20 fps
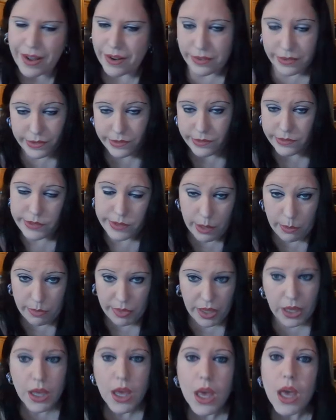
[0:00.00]
I don't know,
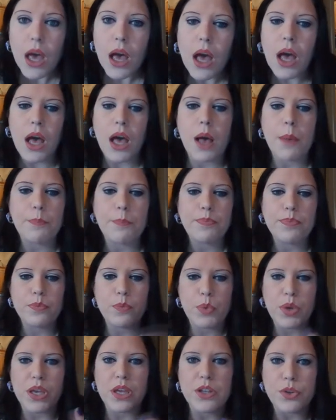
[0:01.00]
something,
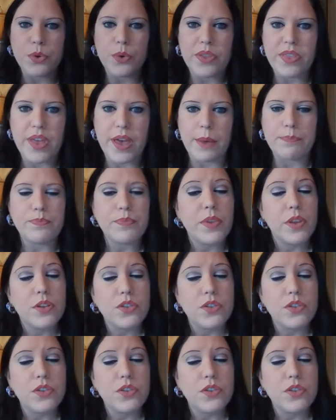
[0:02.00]
we can do it then.